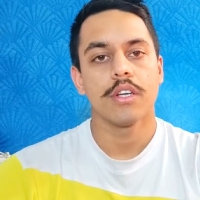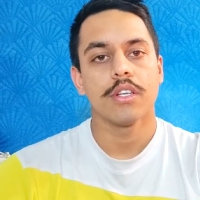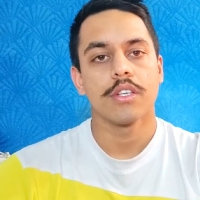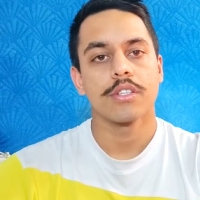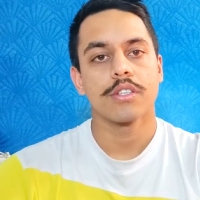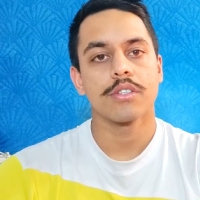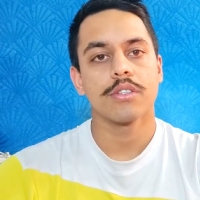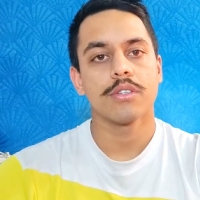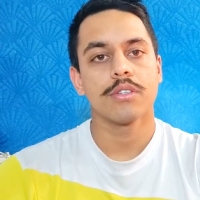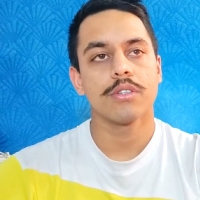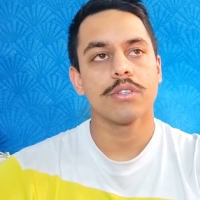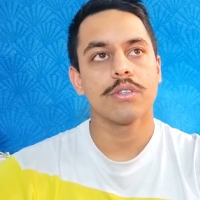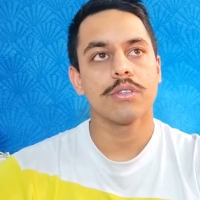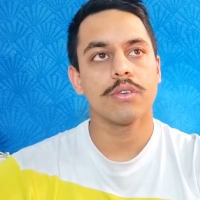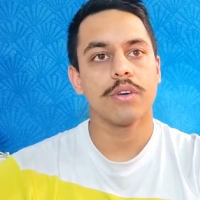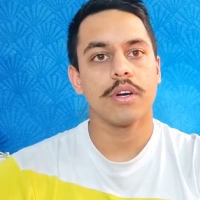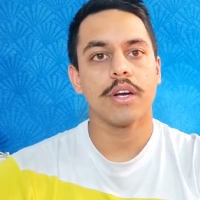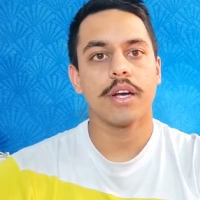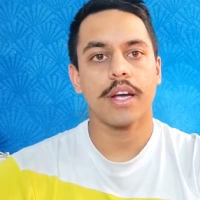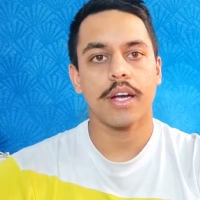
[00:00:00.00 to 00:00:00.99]

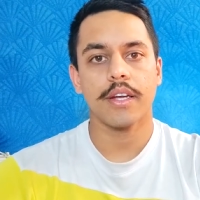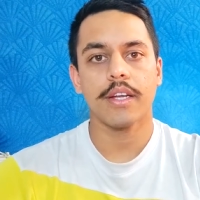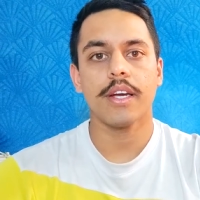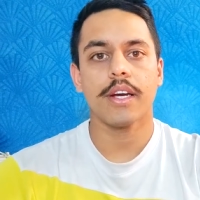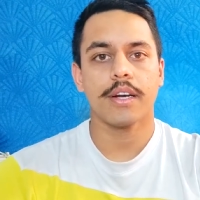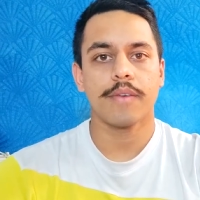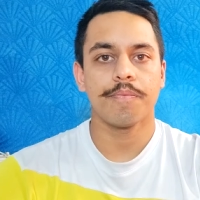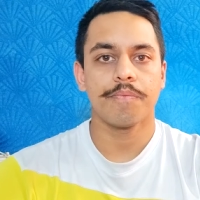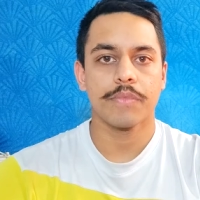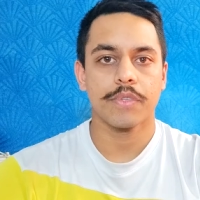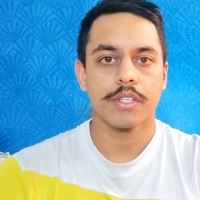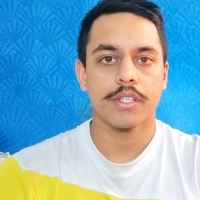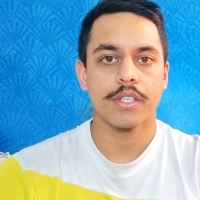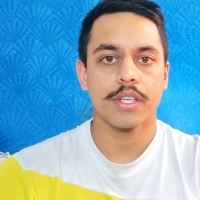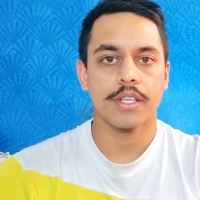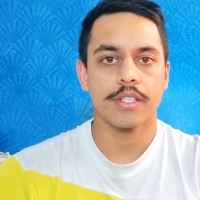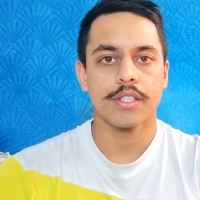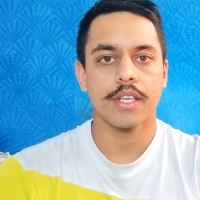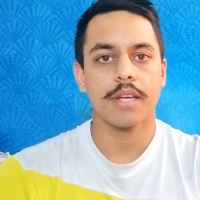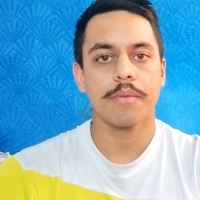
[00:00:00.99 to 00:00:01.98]
So yeah,
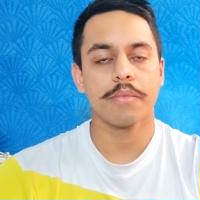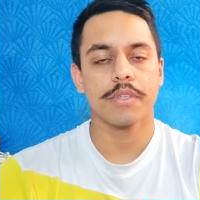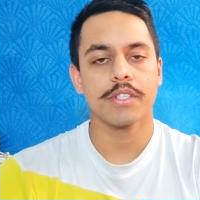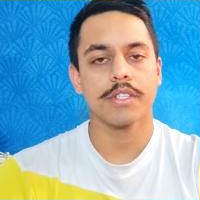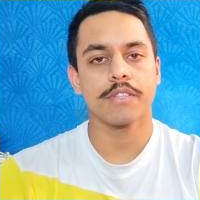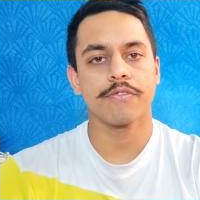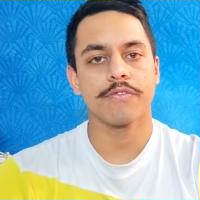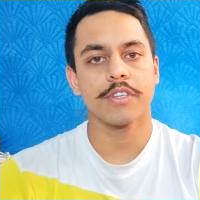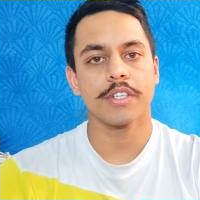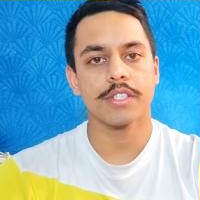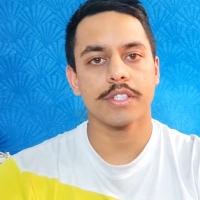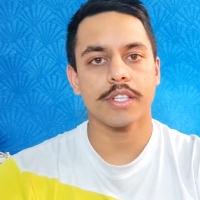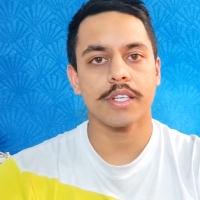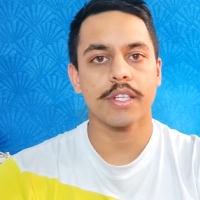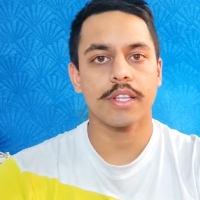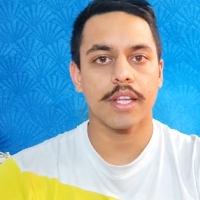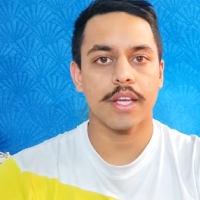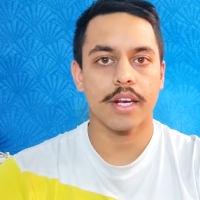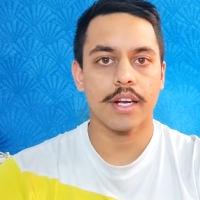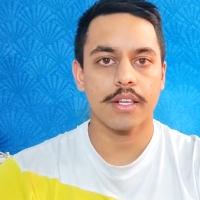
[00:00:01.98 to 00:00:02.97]
same as the first
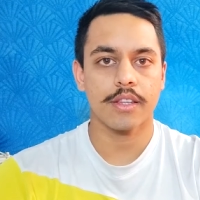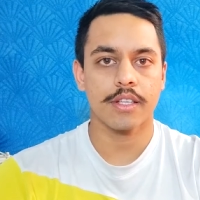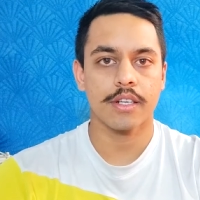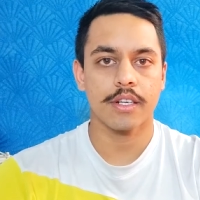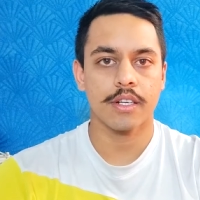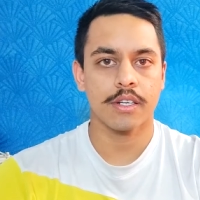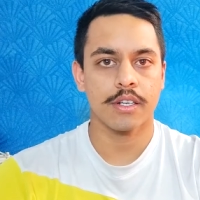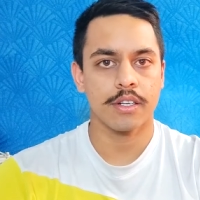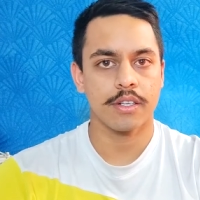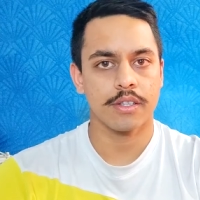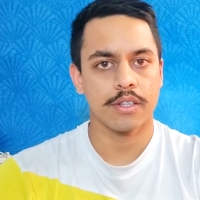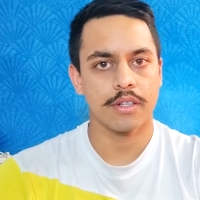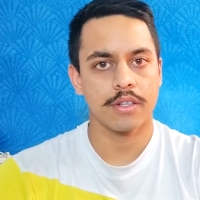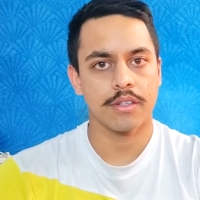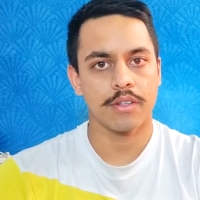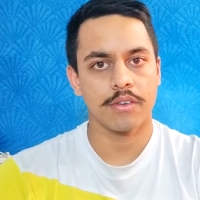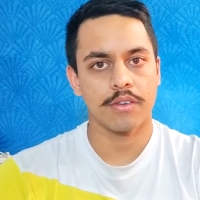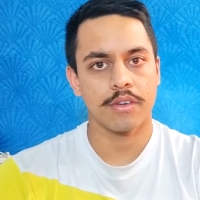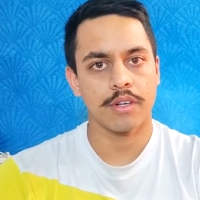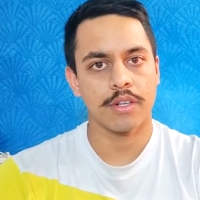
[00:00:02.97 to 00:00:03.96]
thing, there
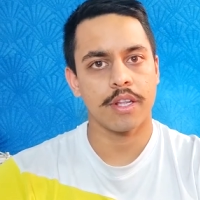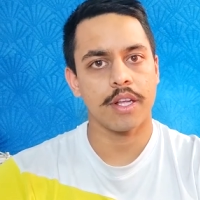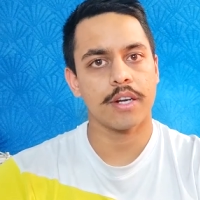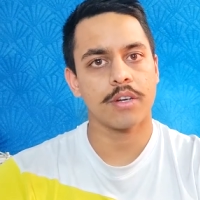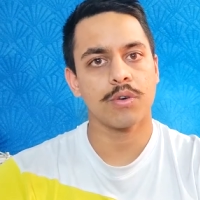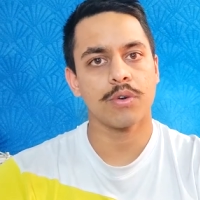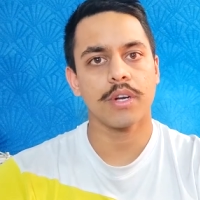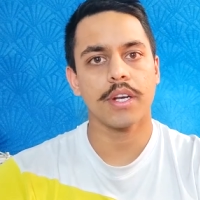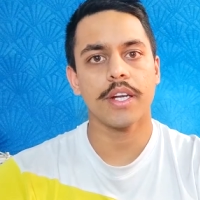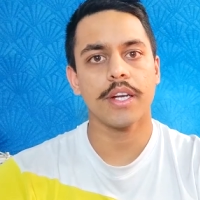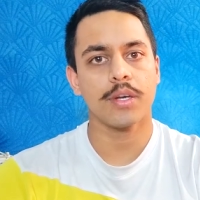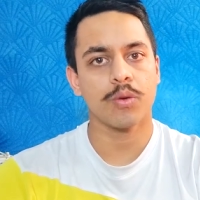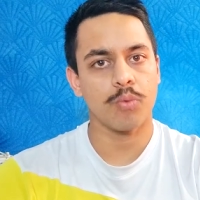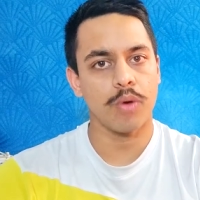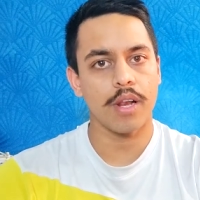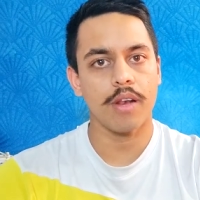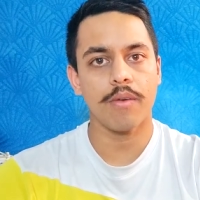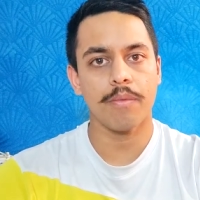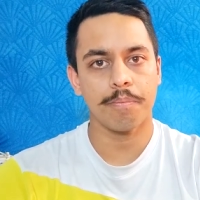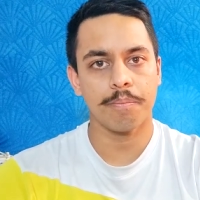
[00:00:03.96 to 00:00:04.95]
are totally
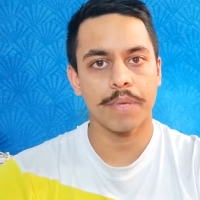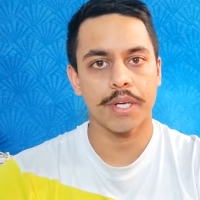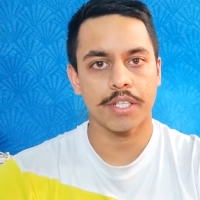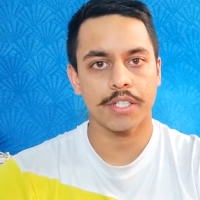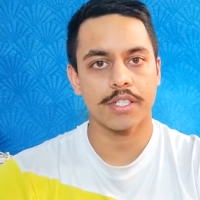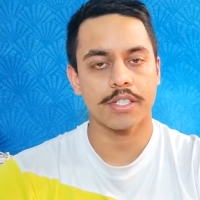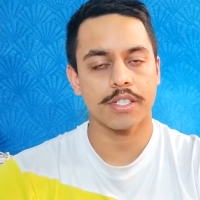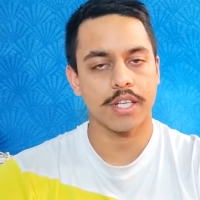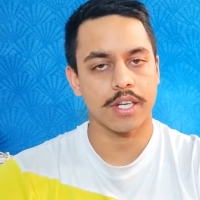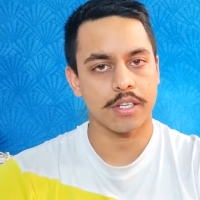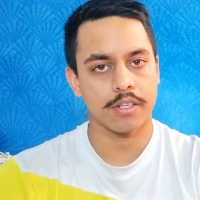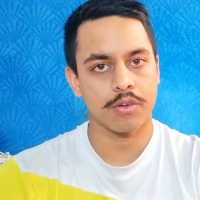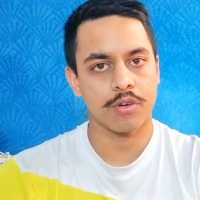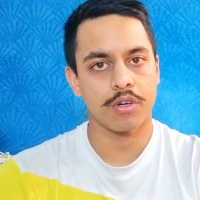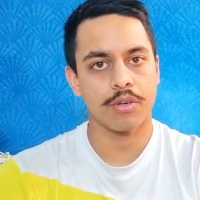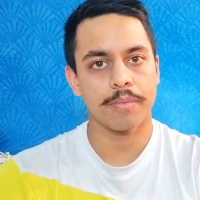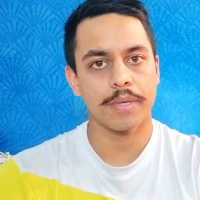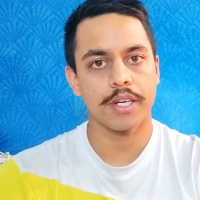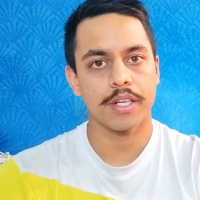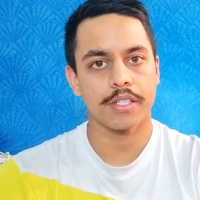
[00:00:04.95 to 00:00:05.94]
12 pictures that are going
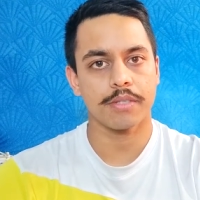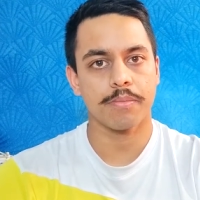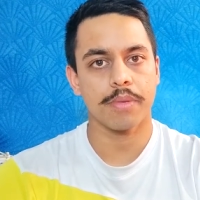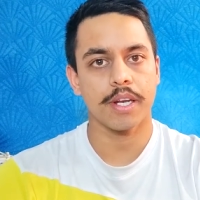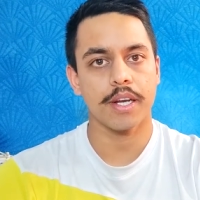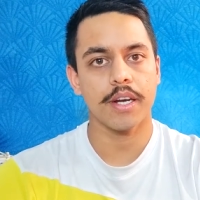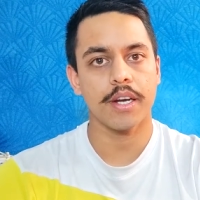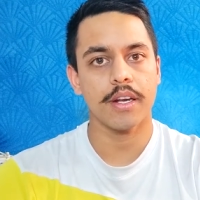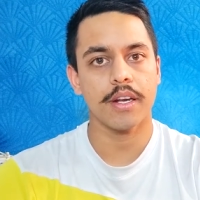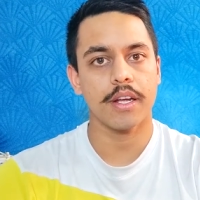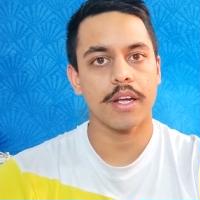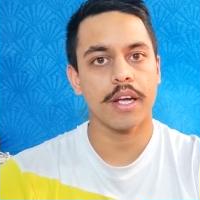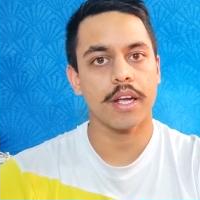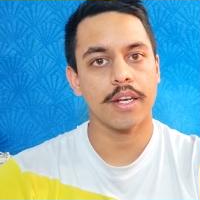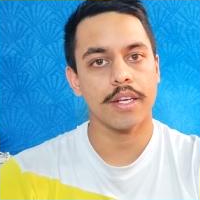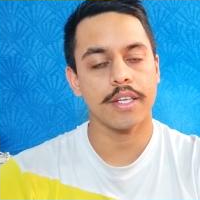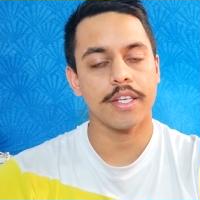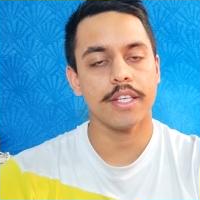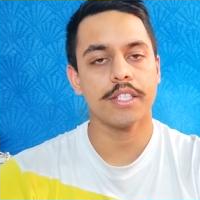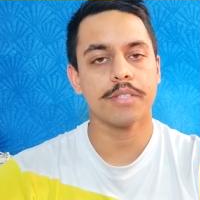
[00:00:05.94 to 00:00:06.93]
to be displayed,
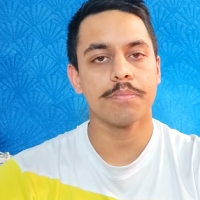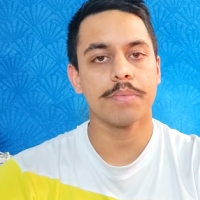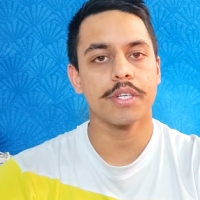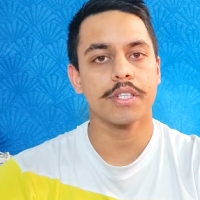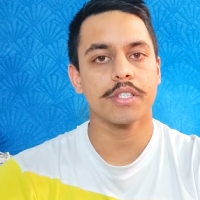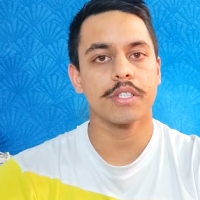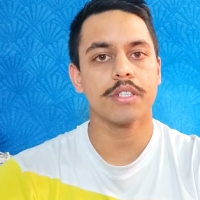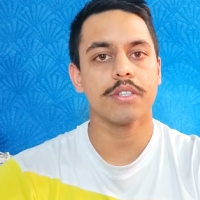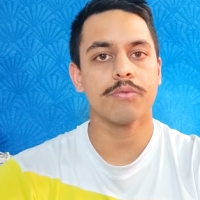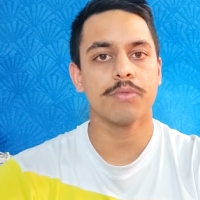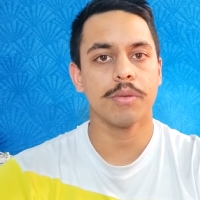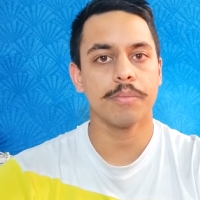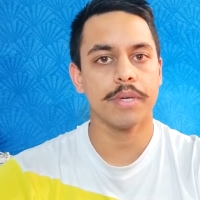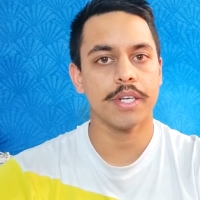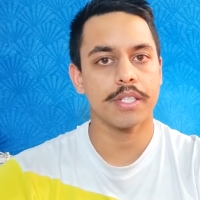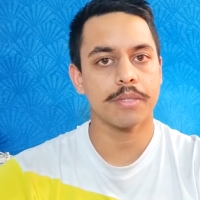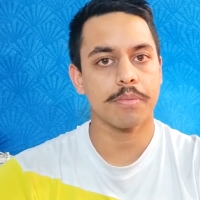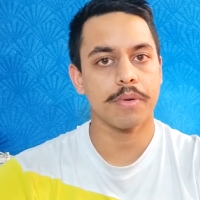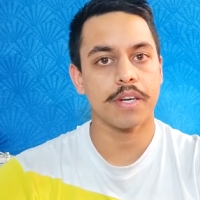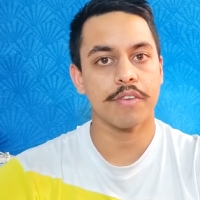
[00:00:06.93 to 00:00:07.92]
and each picture will be
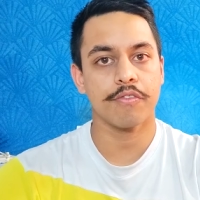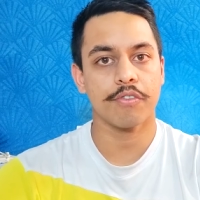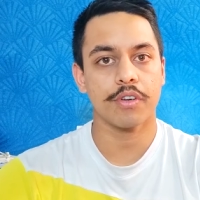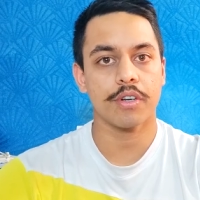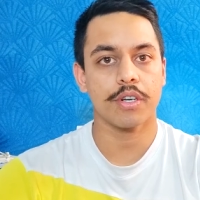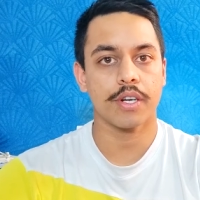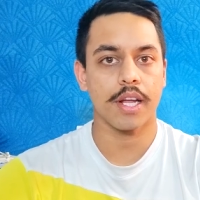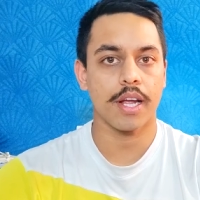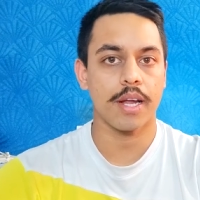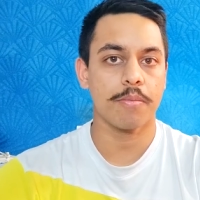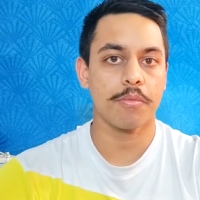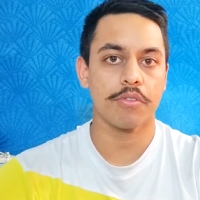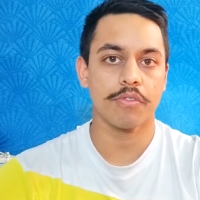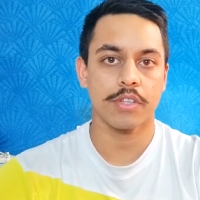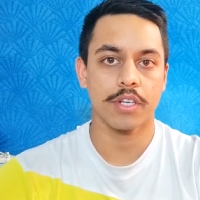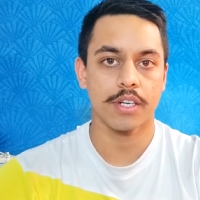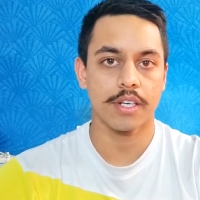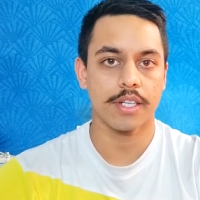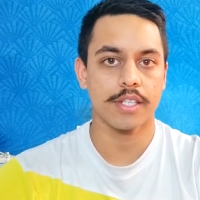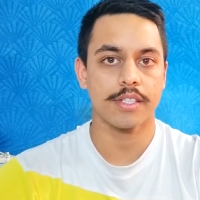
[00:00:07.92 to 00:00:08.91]
displayed for a time of
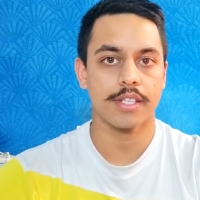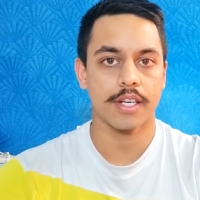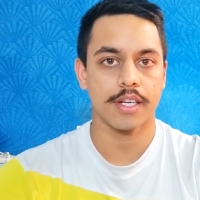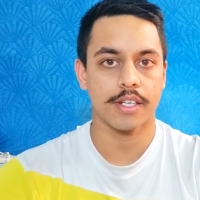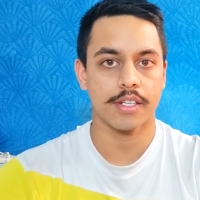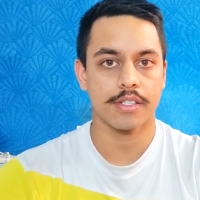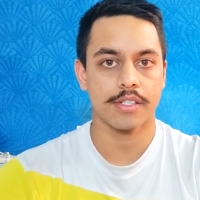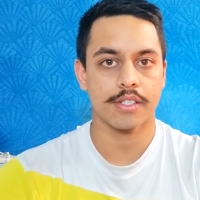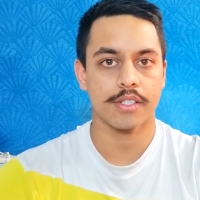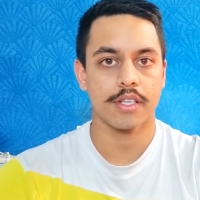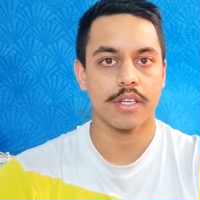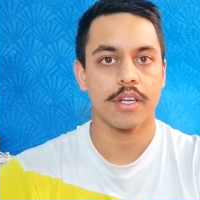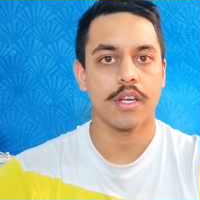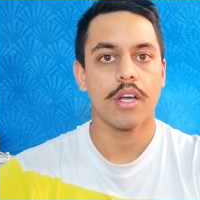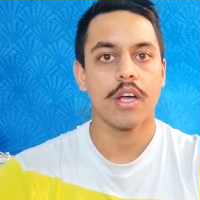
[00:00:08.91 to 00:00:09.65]
30 seconds.